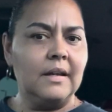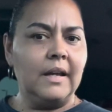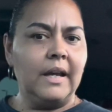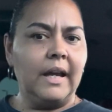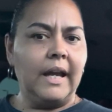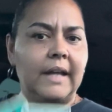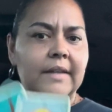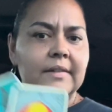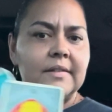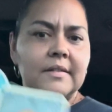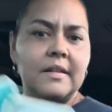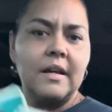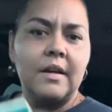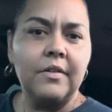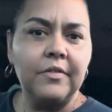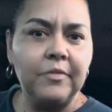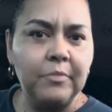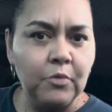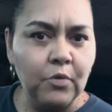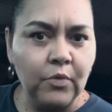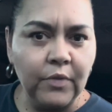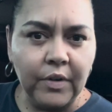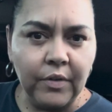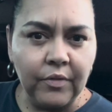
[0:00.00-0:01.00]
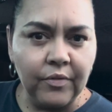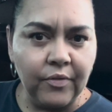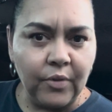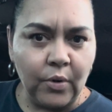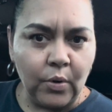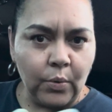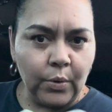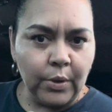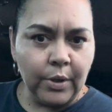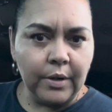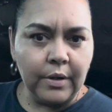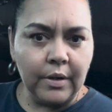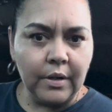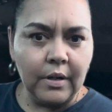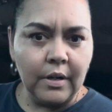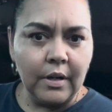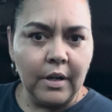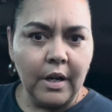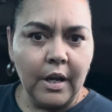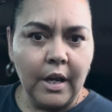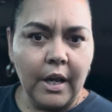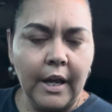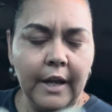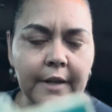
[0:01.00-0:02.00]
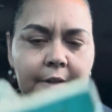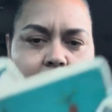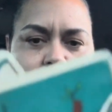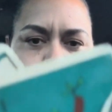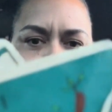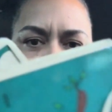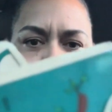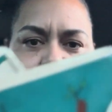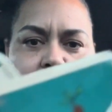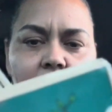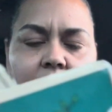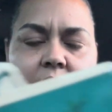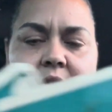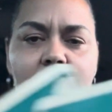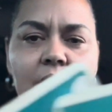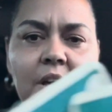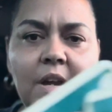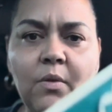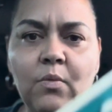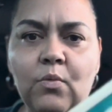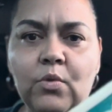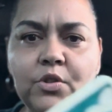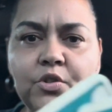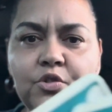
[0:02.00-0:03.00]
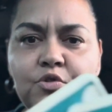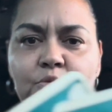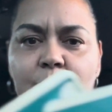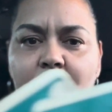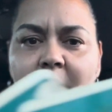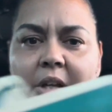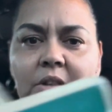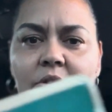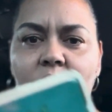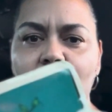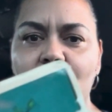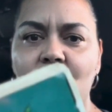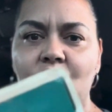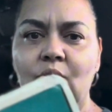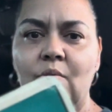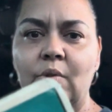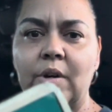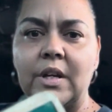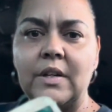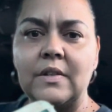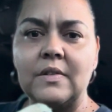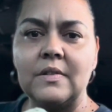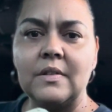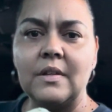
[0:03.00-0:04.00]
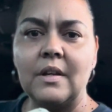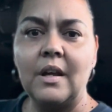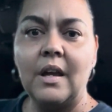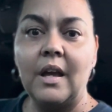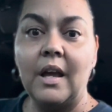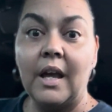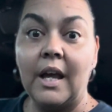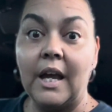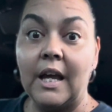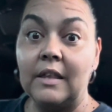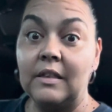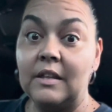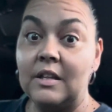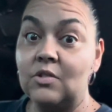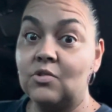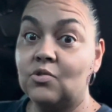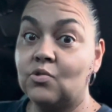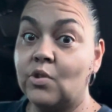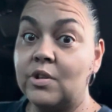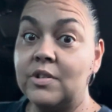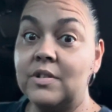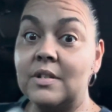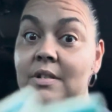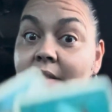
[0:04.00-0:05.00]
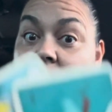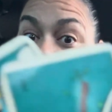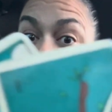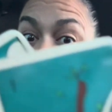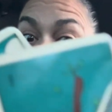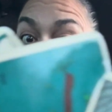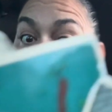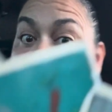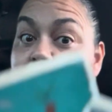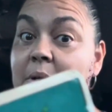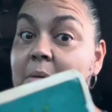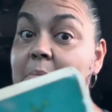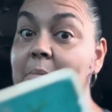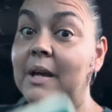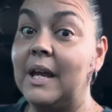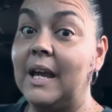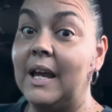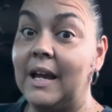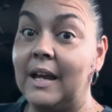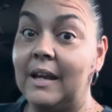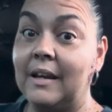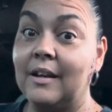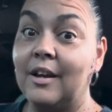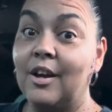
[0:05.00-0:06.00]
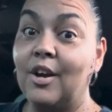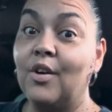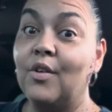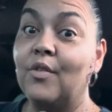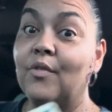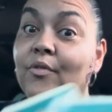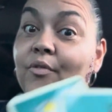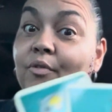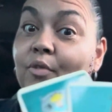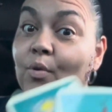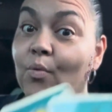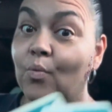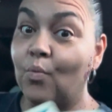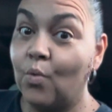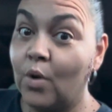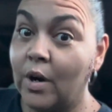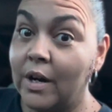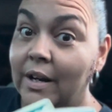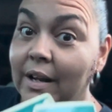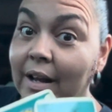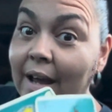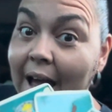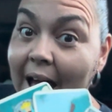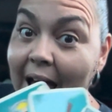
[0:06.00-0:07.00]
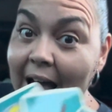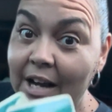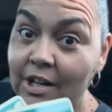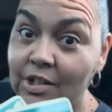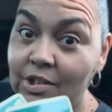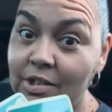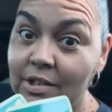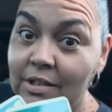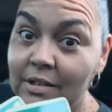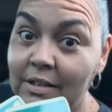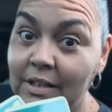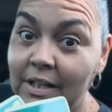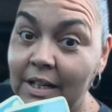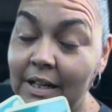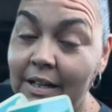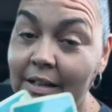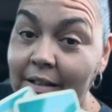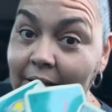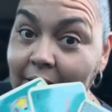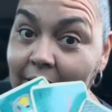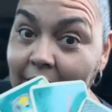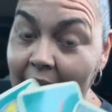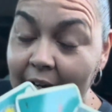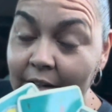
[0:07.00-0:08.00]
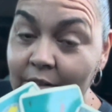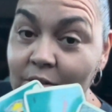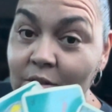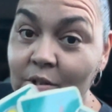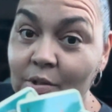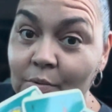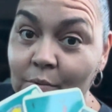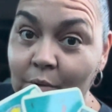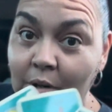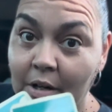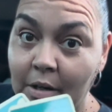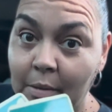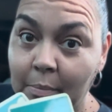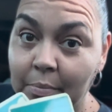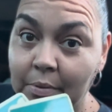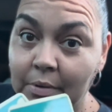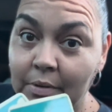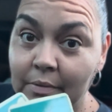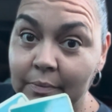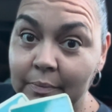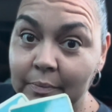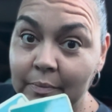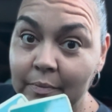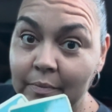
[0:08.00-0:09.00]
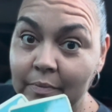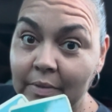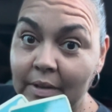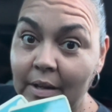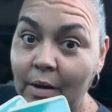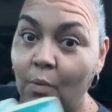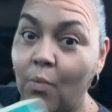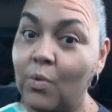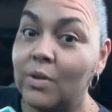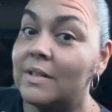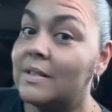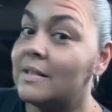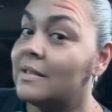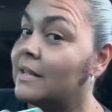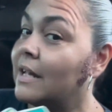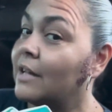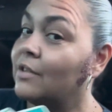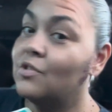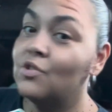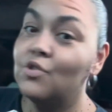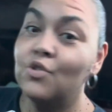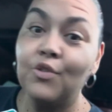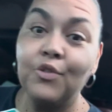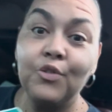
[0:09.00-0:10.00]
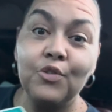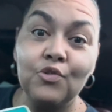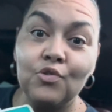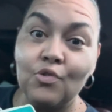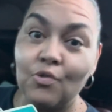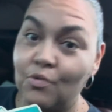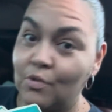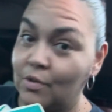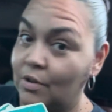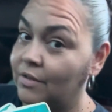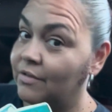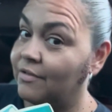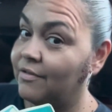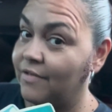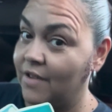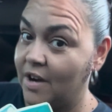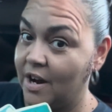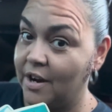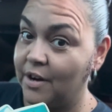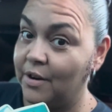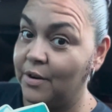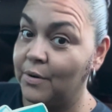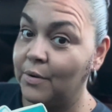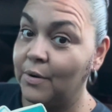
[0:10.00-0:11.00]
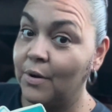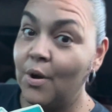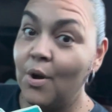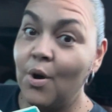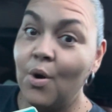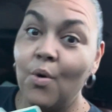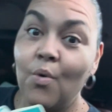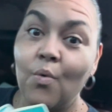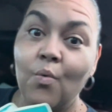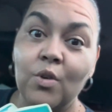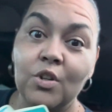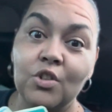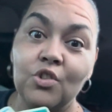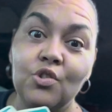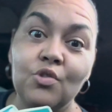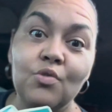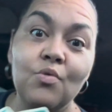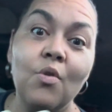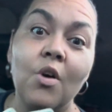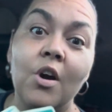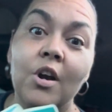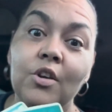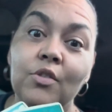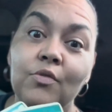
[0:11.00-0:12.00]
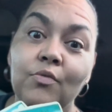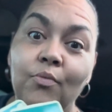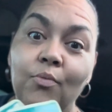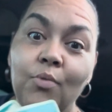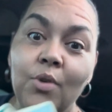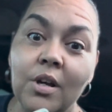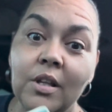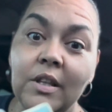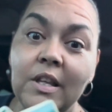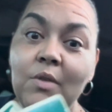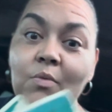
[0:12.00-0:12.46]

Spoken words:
instead of moving forward. And Spirit is saying, once you make the choice, and these choices have to be made for what actually lights you up, what sets your soul on fire, what you are really